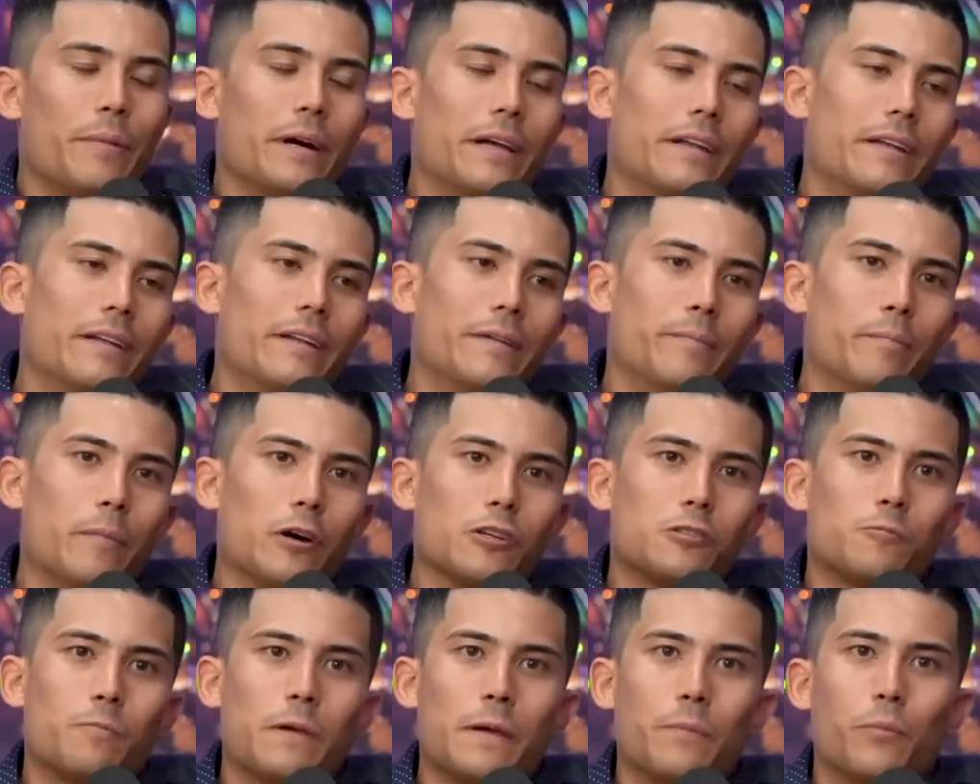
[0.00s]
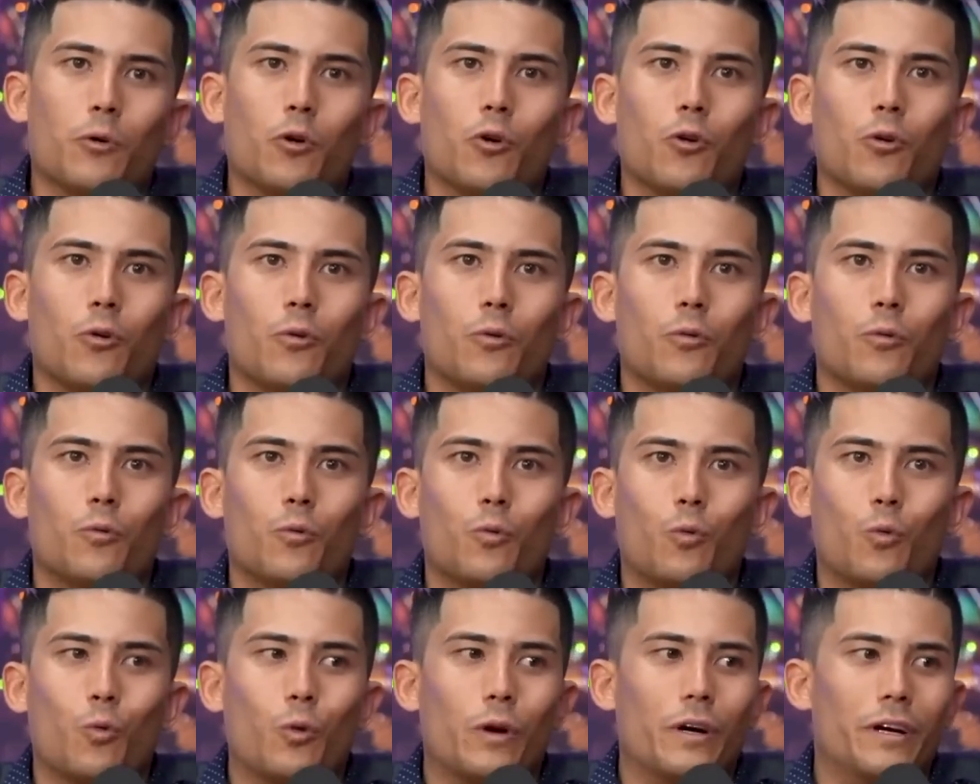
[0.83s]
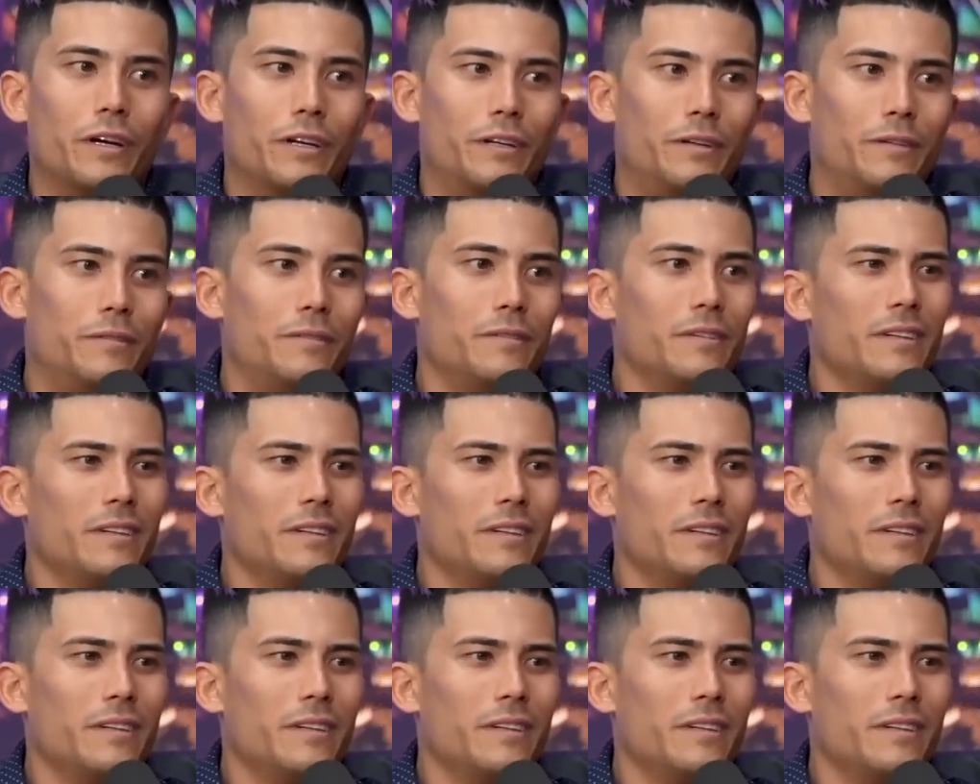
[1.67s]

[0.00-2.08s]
But to... most people would,